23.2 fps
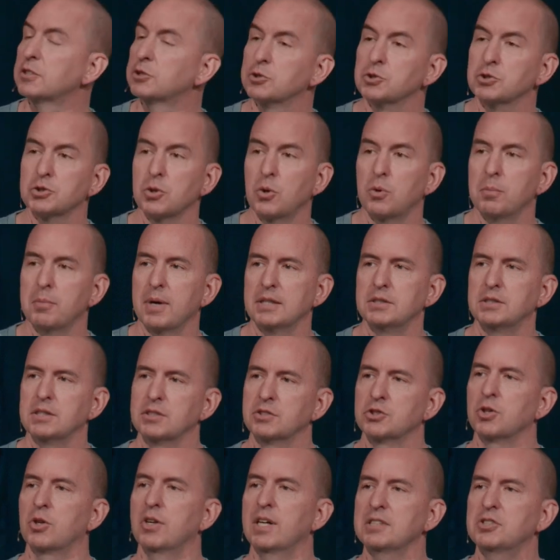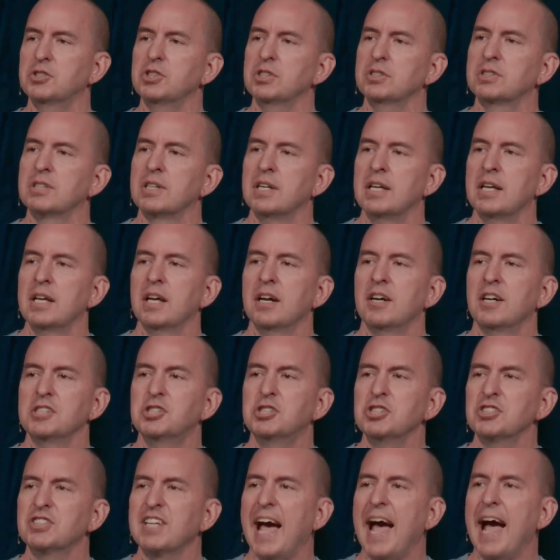You're so amazing. So let's just let's
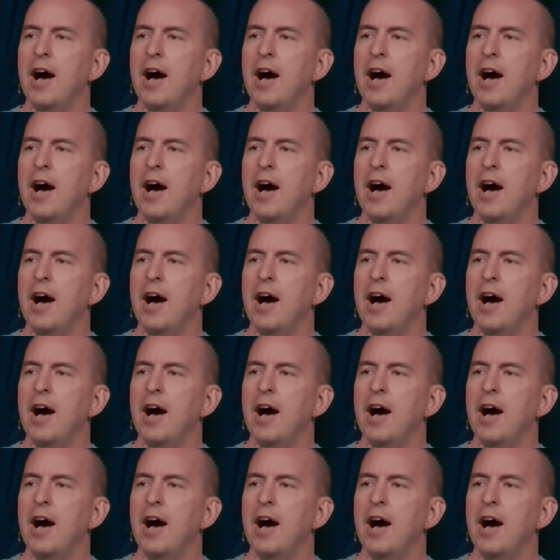just